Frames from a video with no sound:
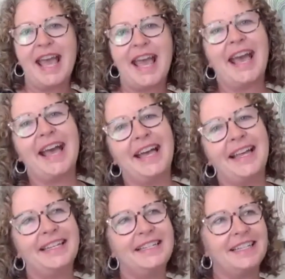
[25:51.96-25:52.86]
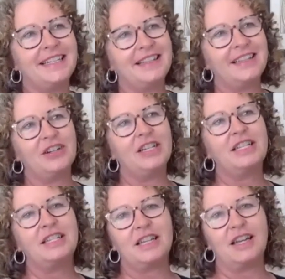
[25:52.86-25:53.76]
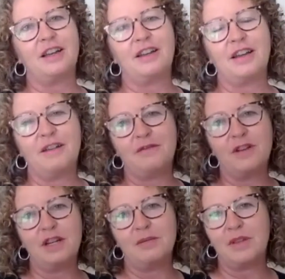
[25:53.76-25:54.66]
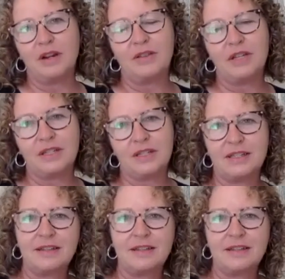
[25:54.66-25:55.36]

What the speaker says: and there is a freedom there that's